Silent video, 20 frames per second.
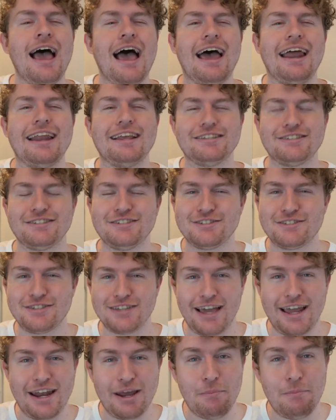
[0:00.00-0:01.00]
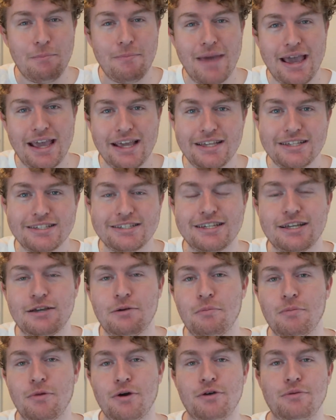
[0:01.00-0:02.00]
And it's just an
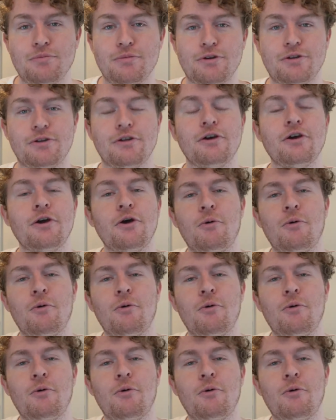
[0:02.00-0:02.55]
amazing moment